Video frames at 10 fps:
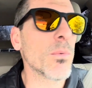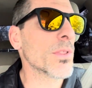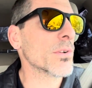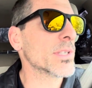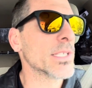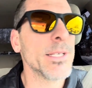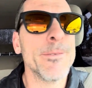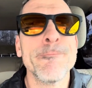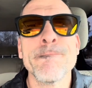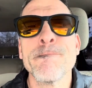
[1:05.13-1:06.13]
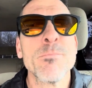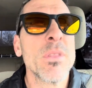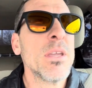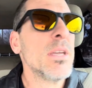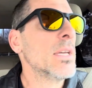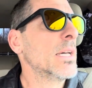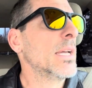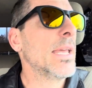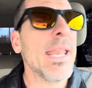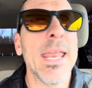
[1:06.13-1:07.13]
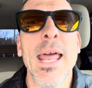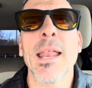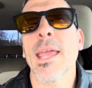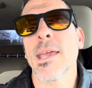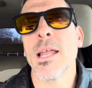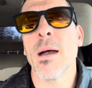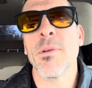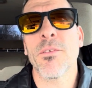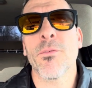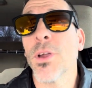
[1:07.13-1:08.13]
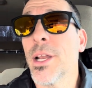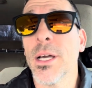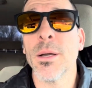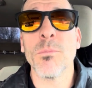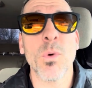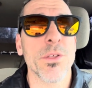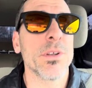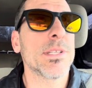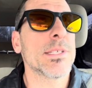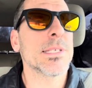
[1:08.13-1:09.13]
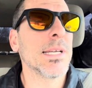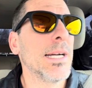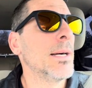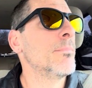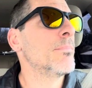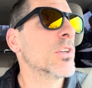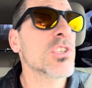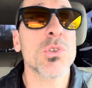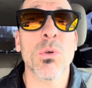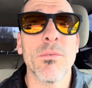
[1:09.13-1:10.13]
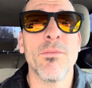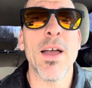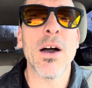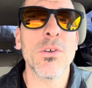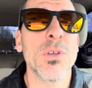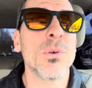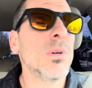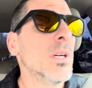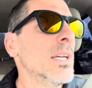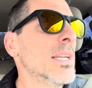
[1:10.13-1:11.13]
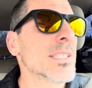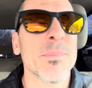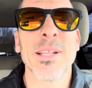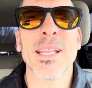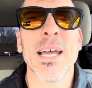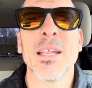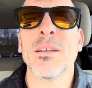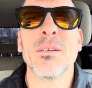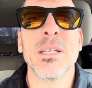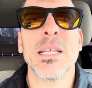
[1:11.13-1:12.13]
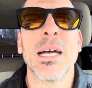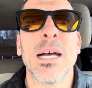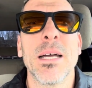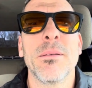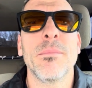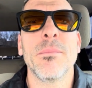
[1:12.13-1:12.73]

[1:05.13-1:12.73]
Whether it's a uh, an, an economic freedom, whether it's um, a store of value, something that uh,